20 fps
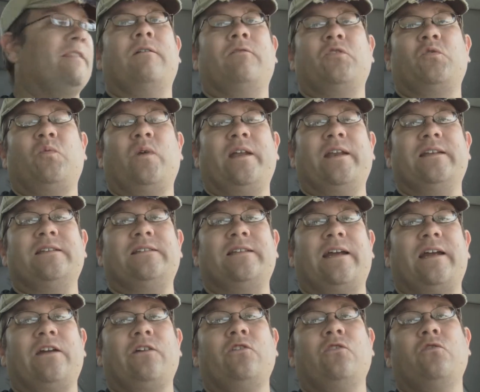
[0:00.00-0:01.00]
There was a witness
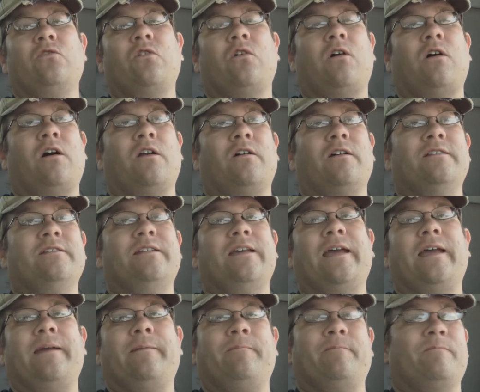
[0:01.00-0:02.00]
there who caught on
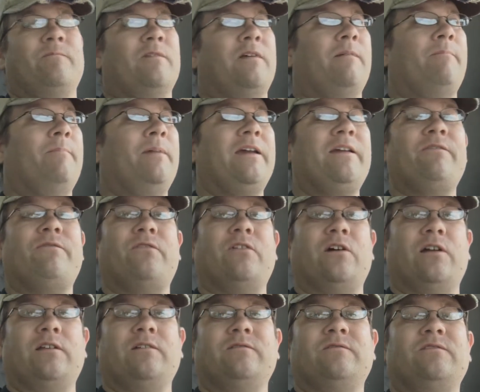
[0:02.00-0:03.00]
tape a
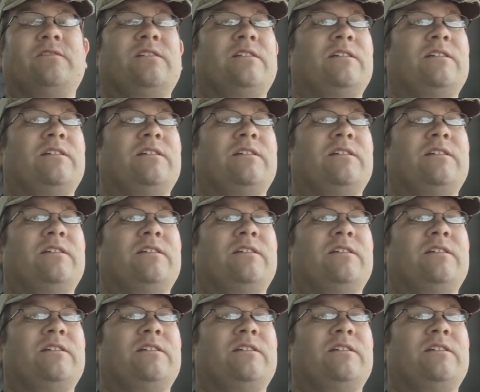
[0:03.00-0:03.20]
Bigfoot.